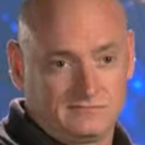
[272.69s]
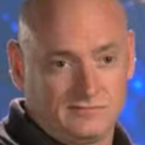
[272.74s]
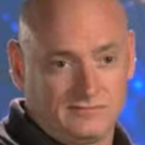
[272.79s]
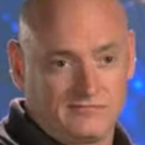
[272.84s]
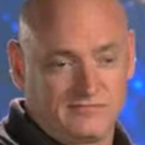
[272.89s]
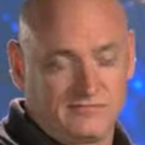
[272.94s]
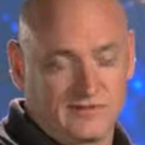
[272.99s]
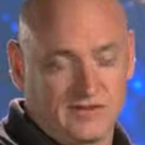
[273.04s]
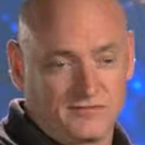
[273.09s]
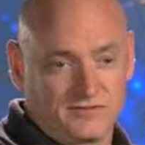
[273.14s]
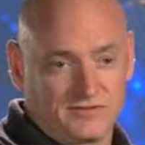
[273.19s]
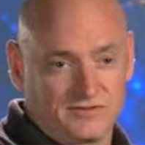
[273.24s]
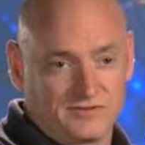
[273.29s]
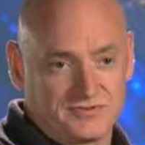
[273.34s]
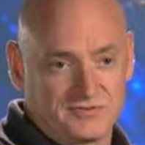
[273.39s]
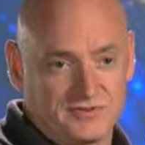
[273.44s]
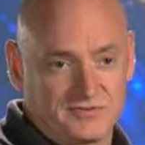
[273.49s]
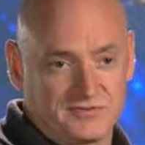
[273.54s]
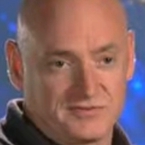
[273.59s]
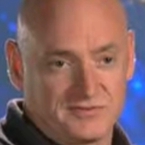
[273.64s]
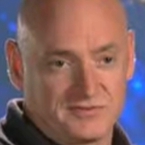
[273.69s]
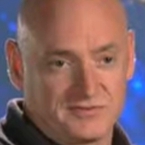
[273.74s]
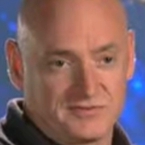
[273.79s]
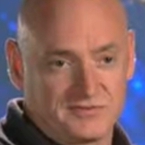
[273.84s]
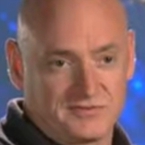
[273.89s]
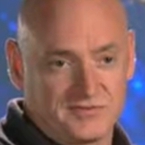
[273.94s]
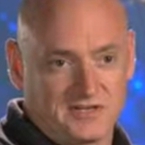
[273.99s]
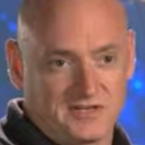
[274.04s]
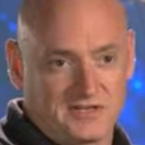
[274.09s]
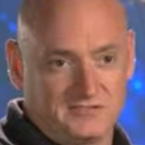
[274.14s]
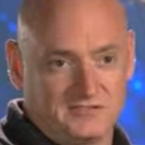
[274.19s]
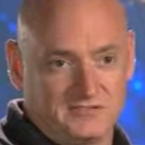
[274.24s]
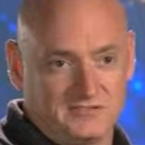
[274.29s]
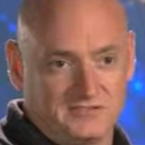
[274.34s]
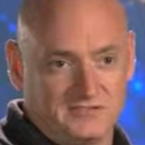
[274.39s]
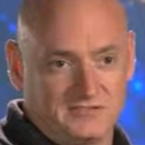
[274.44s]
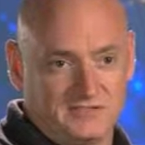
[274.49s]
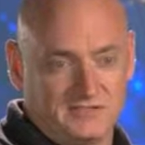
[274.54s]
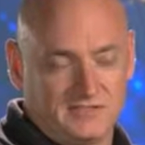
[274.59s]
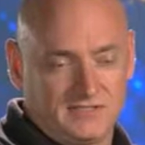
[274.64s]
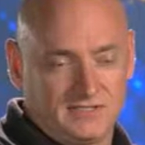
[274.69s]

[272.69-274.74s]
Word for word: would fight with each other all the time, and